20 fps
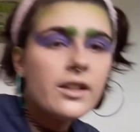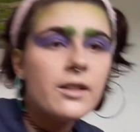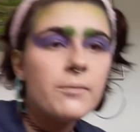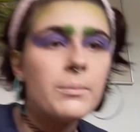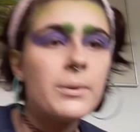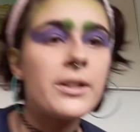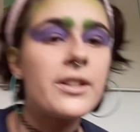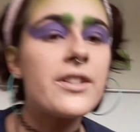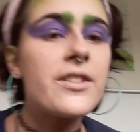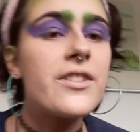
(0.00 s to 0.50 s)

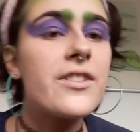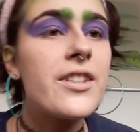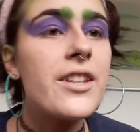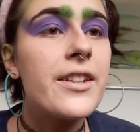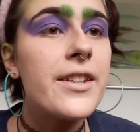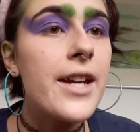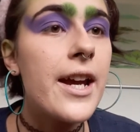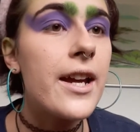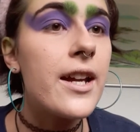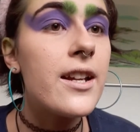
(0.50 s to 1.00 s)
Because
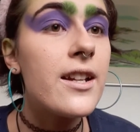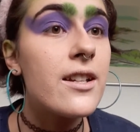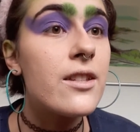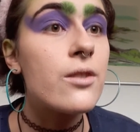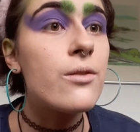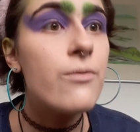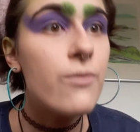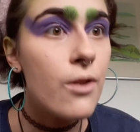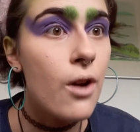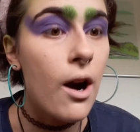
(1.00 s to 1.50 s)
today is
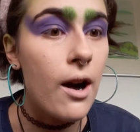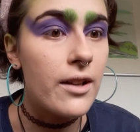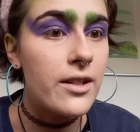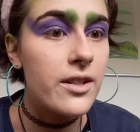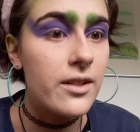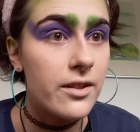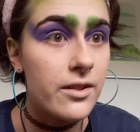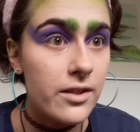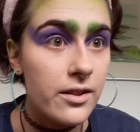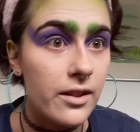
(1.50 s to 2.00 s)
not
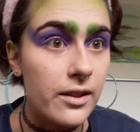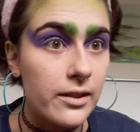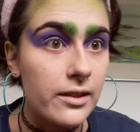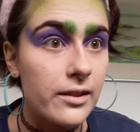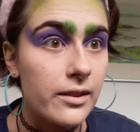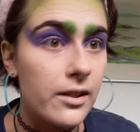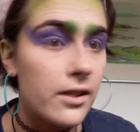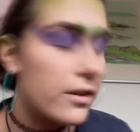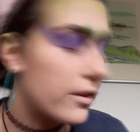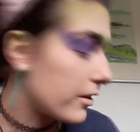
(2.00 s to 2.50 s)
a subtle
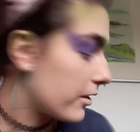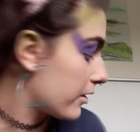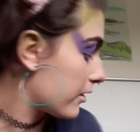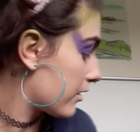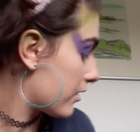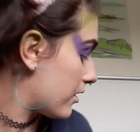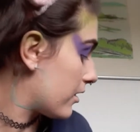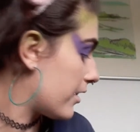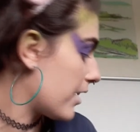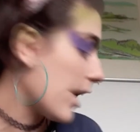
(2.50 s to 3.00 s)
look.
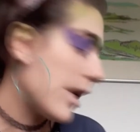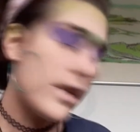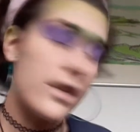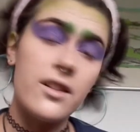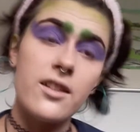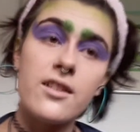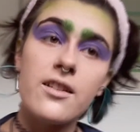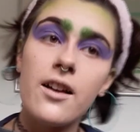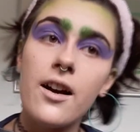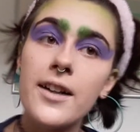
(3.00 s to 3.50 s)
Today is
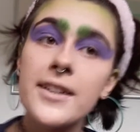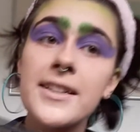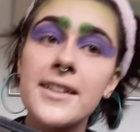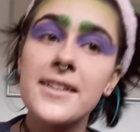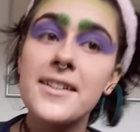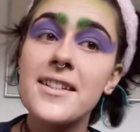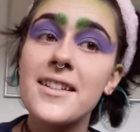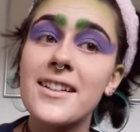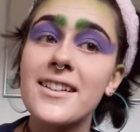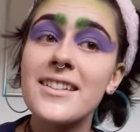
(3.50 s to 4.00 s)
not a
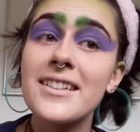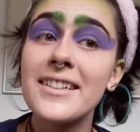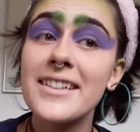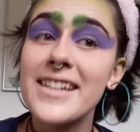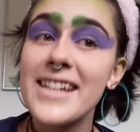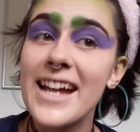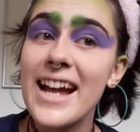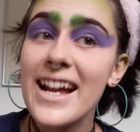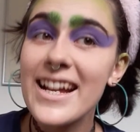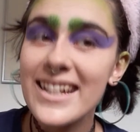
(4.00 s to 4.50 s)
subtle
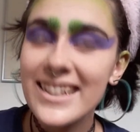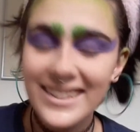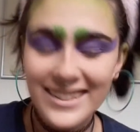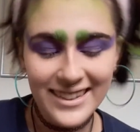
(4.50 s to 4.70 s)
day.